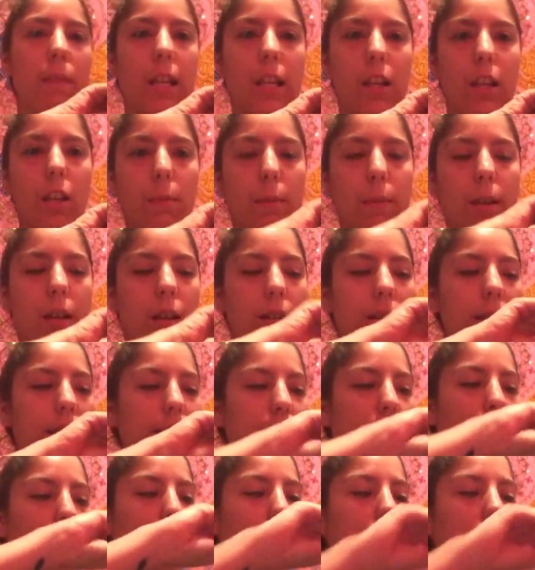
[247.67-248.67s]
to Meteor because
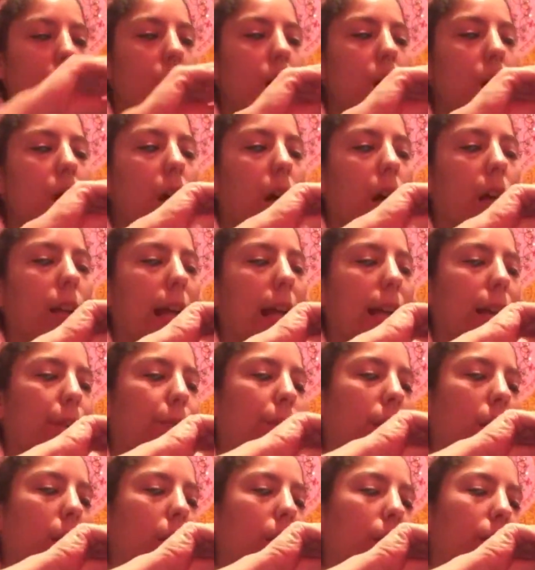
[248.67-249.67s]
I saw a
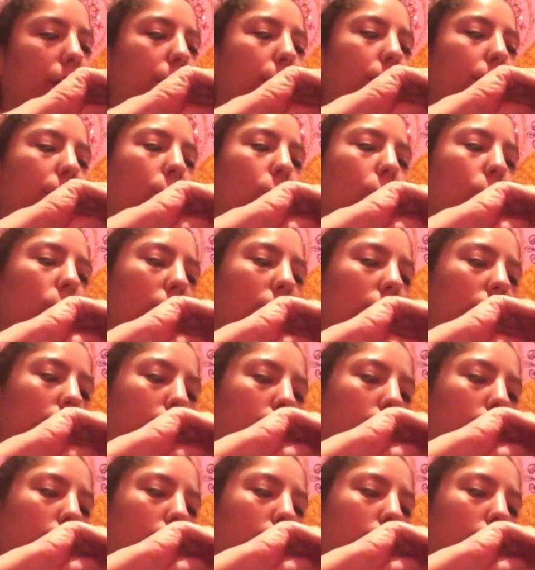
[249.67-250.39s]
lot of really good reviews